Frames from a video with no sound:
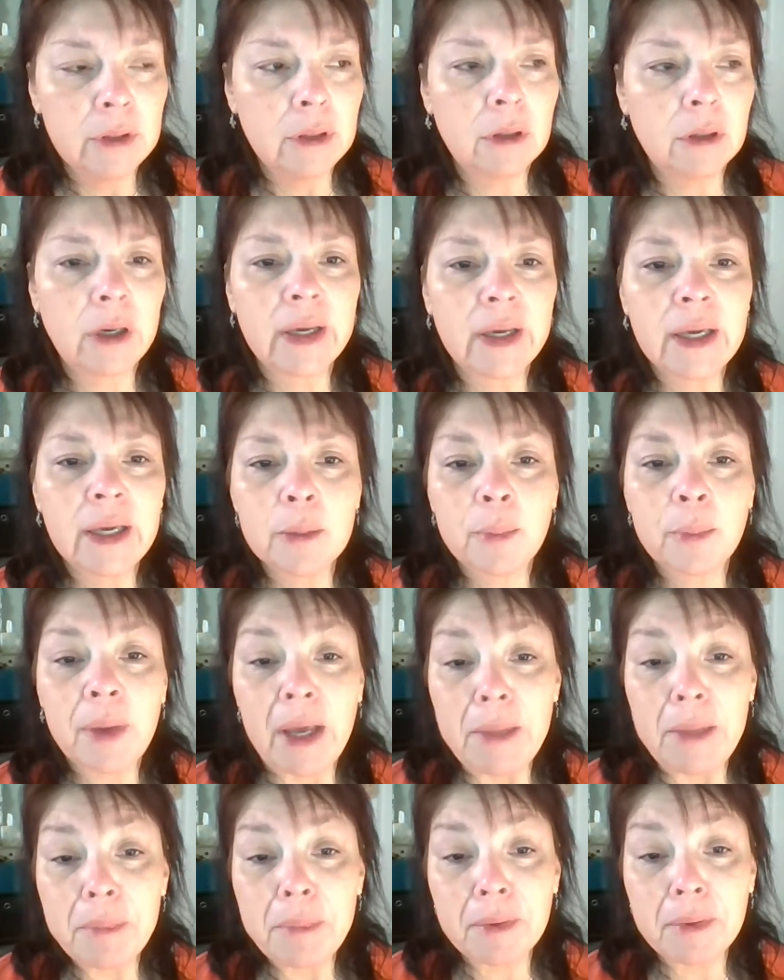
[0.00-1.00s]
I get a
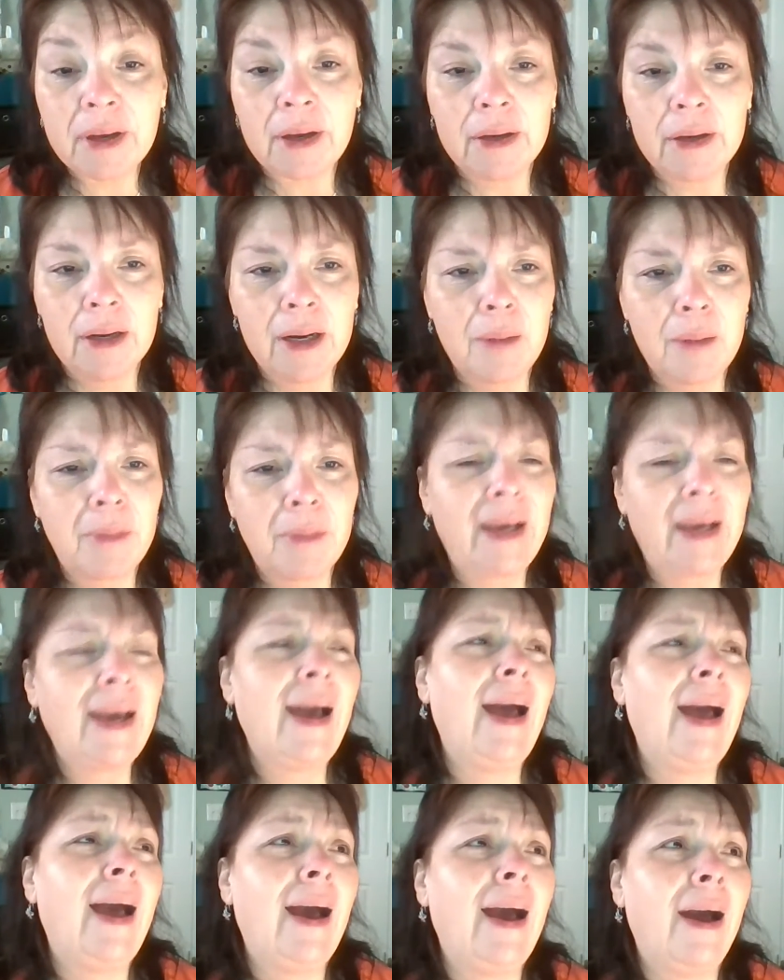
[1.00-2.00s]
paper cut and I'm like,
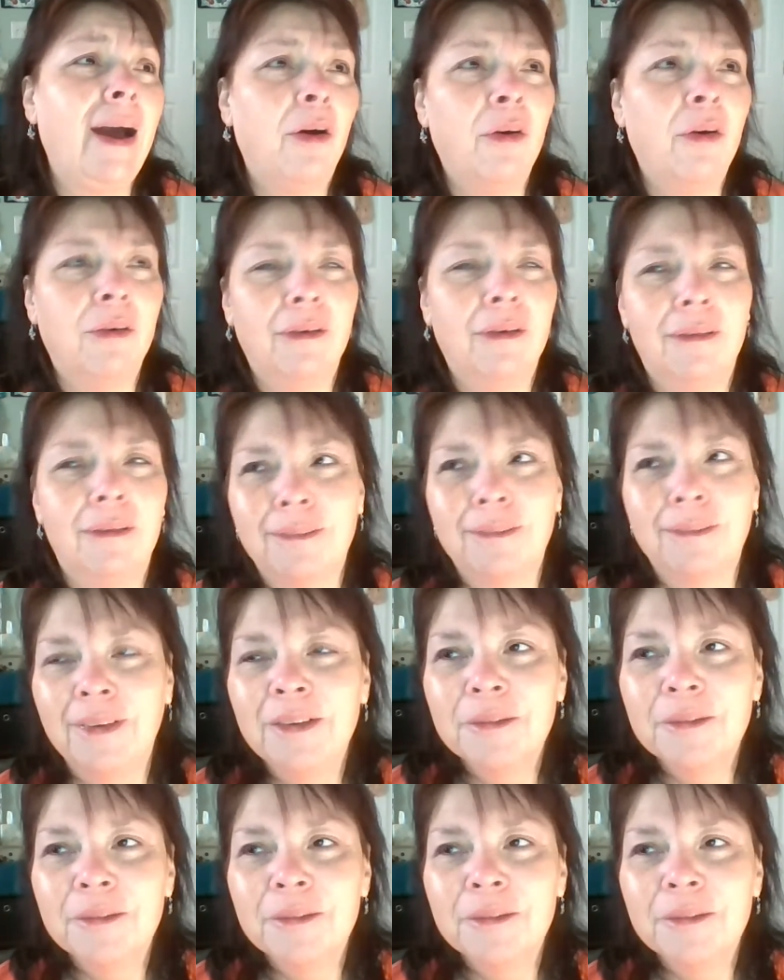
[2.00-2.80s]
ow.